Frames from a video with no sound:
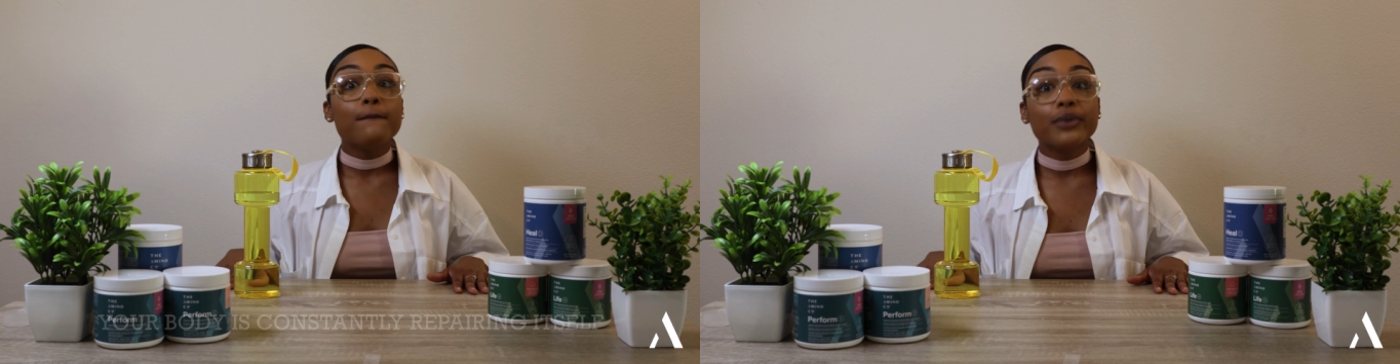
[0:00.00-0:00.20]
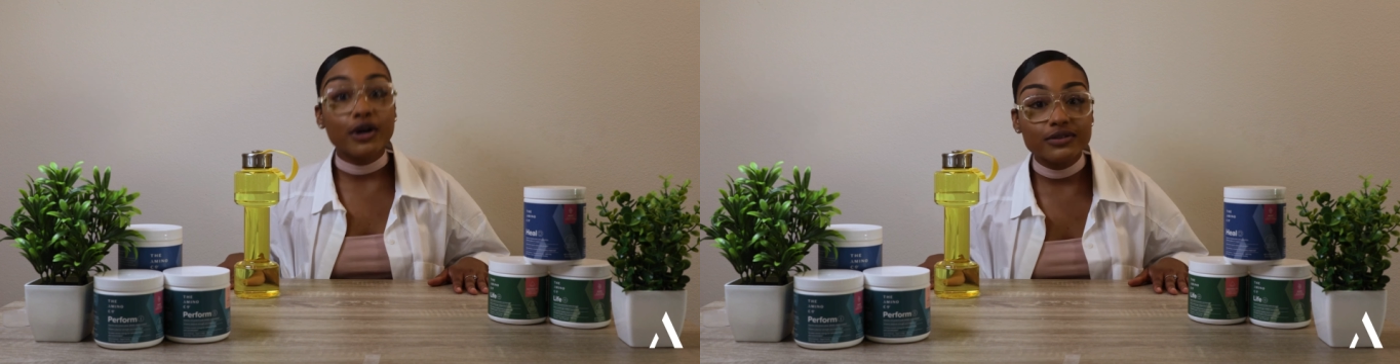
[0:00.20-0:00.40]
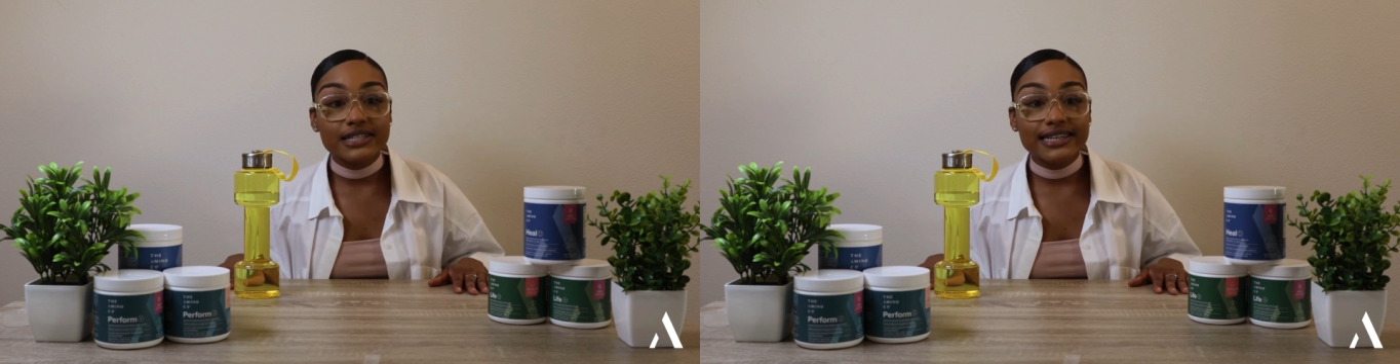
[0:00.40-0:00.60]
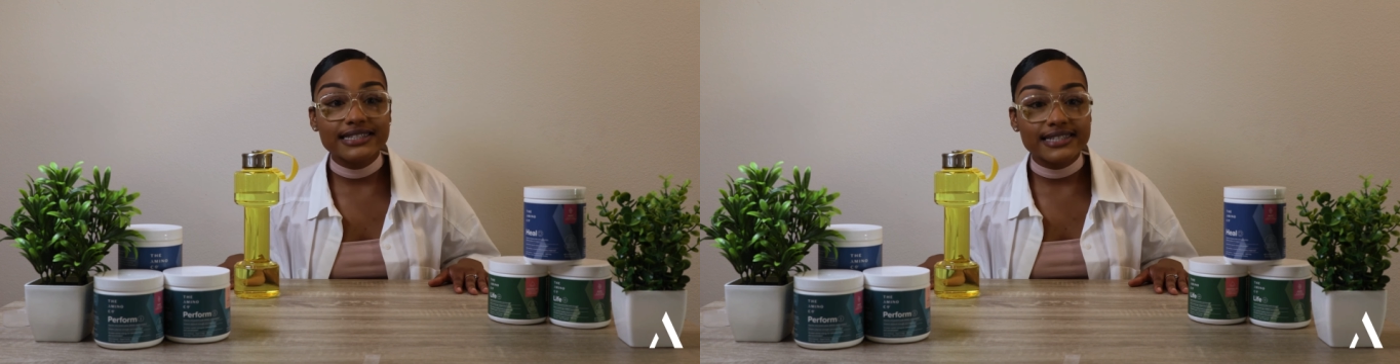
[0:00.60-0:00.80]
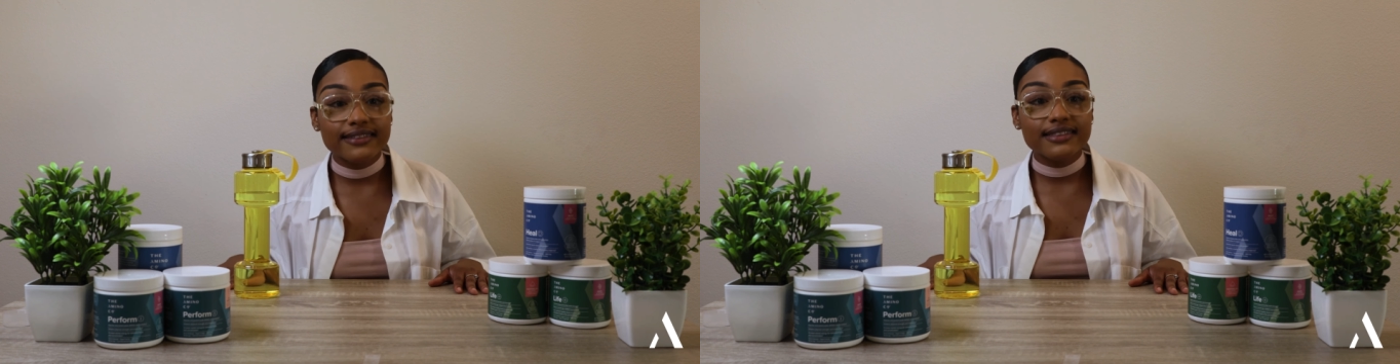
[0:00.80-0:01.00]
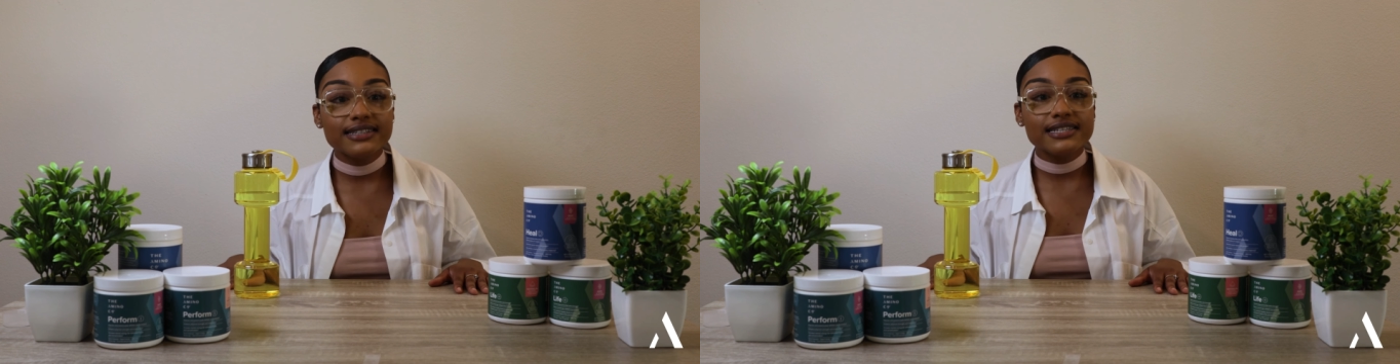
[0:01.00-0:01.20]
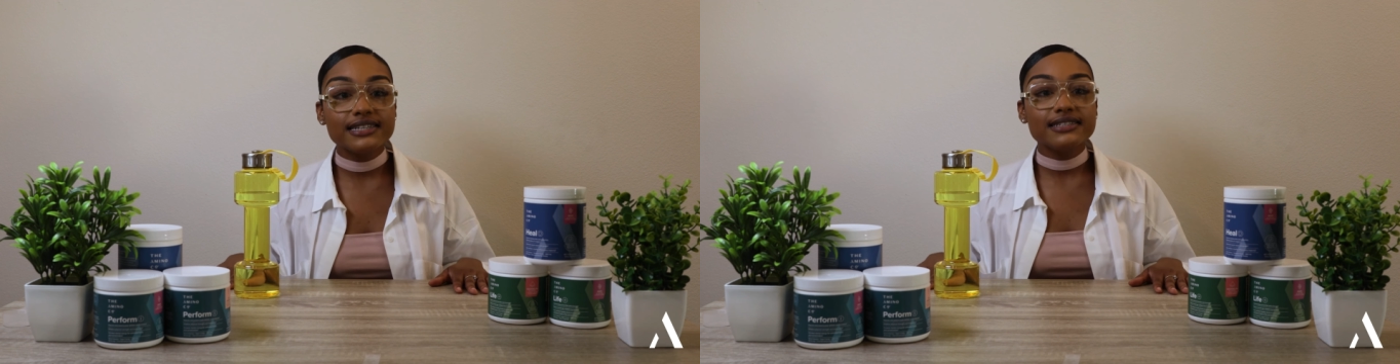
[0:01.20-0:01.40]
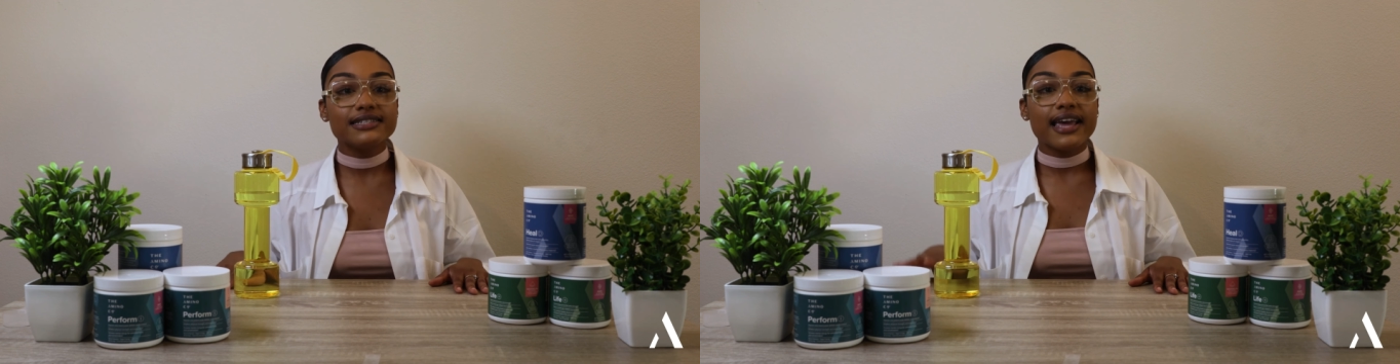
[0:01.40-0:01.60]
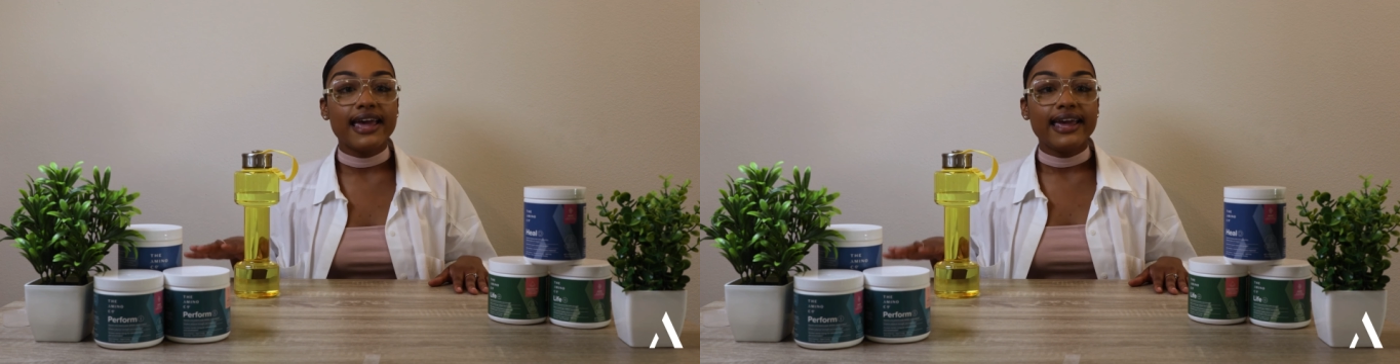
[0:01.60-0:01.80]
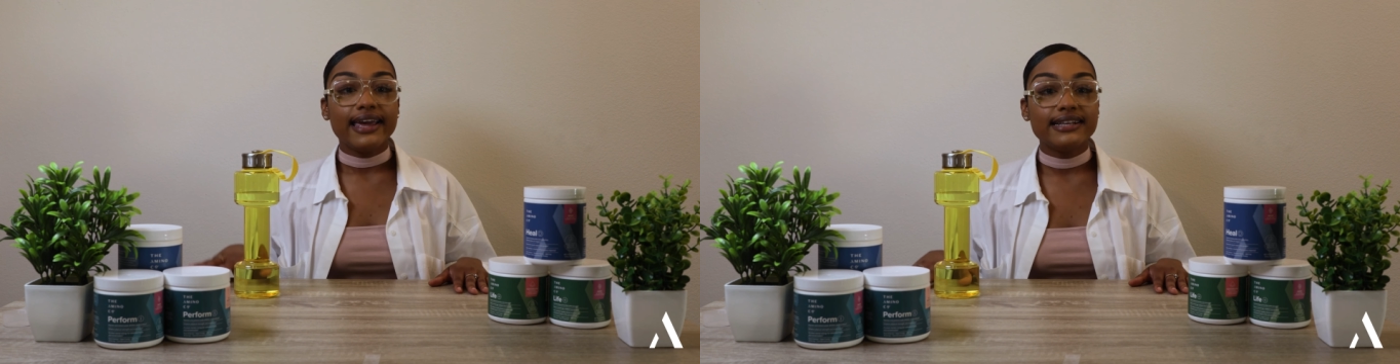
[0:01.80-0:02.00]
Protein synthesis
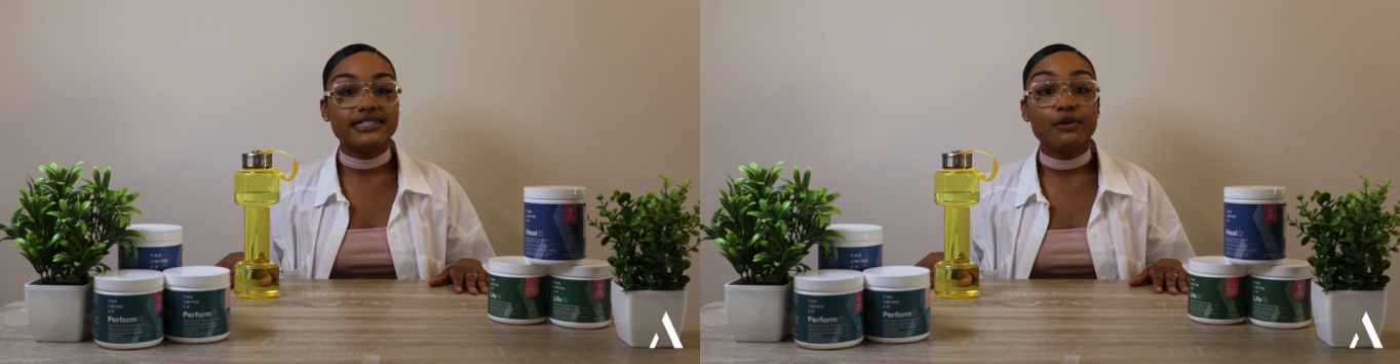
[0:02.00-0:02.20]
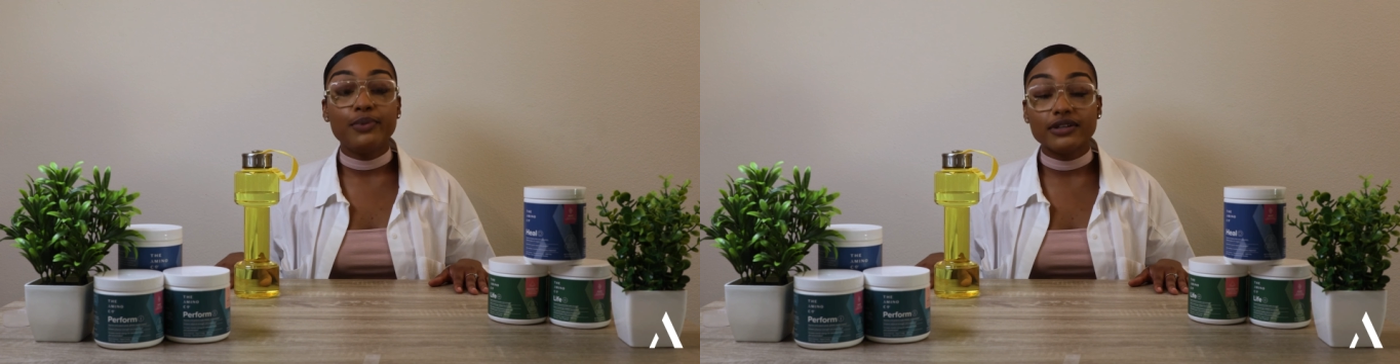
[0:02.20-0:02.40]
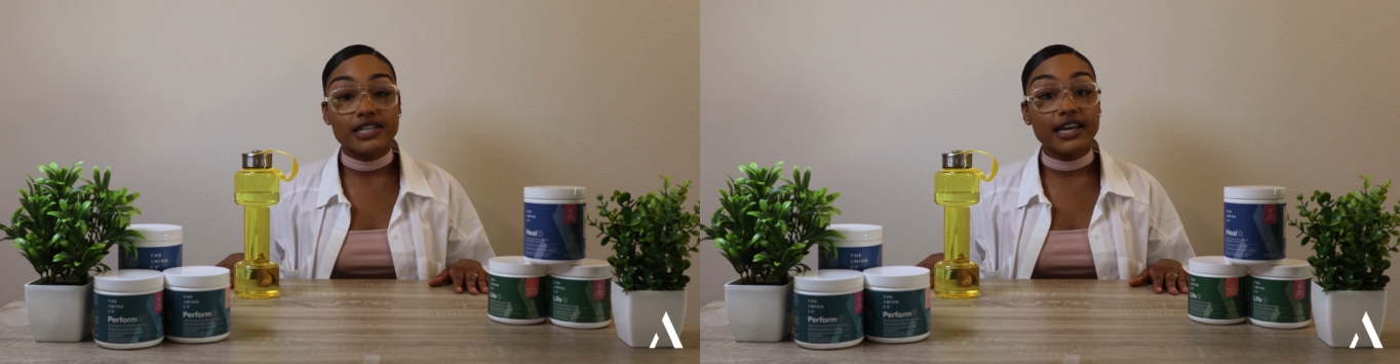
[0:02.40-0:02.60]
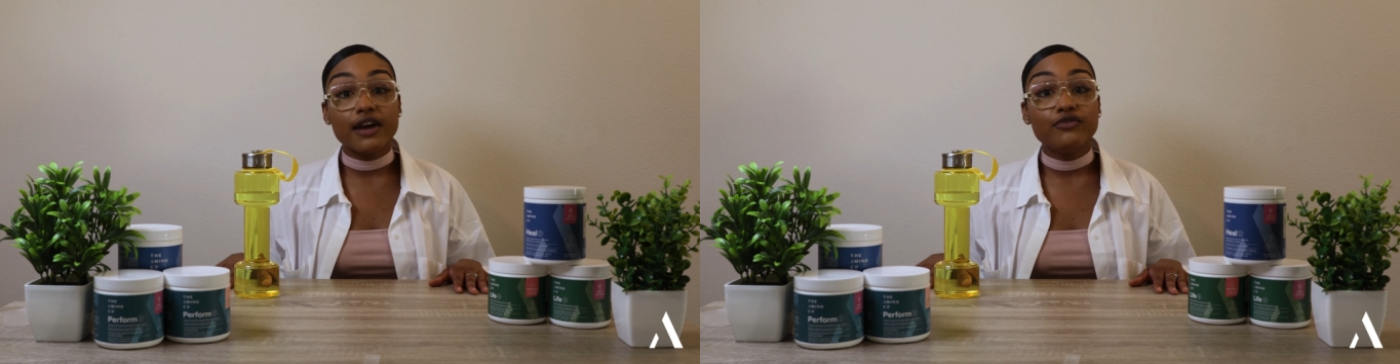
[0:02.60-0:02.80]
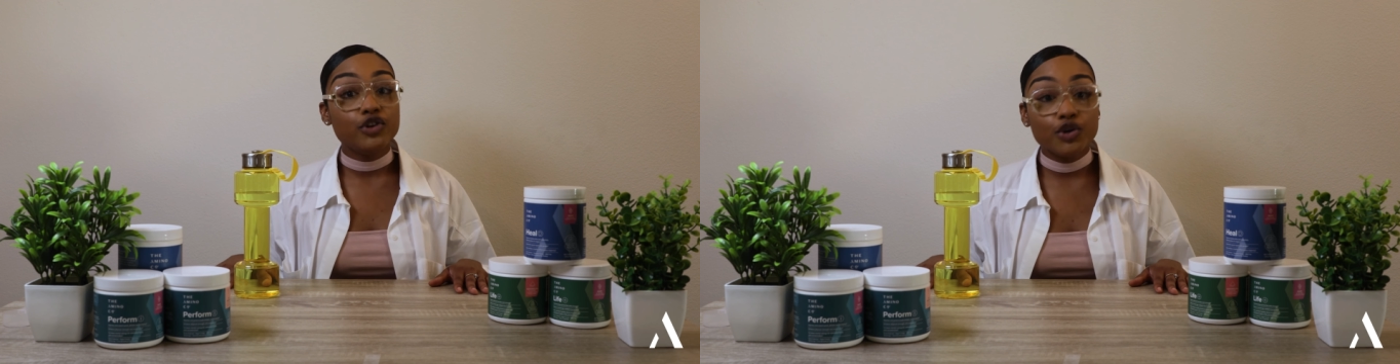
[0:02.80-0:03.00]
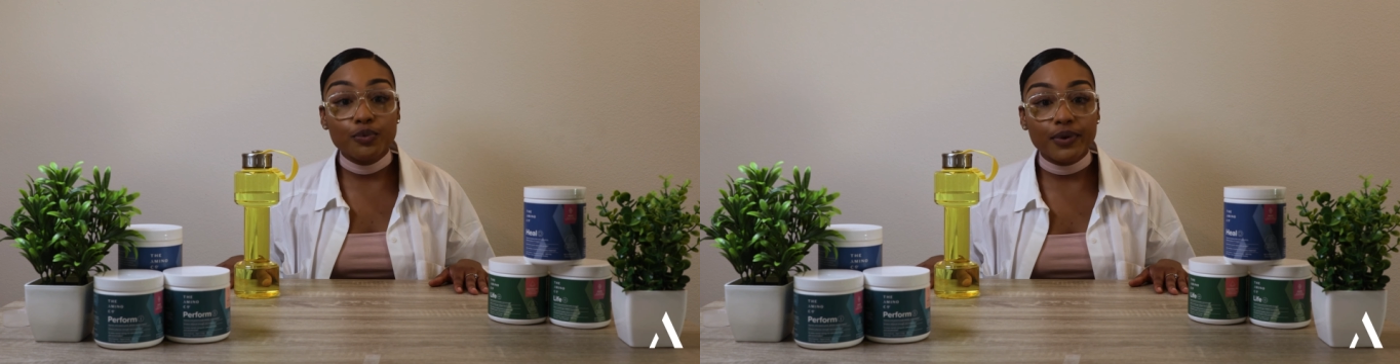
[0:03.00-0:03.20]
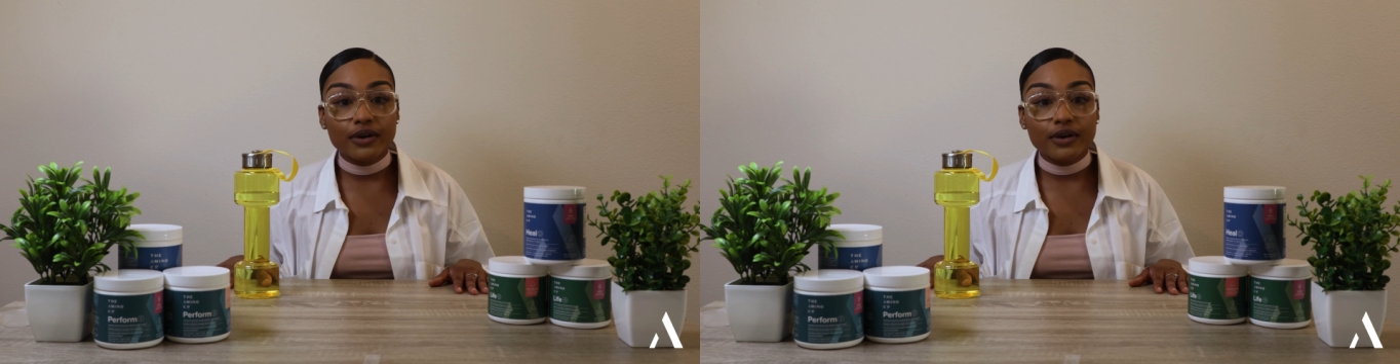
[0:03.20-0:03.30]
is the building of new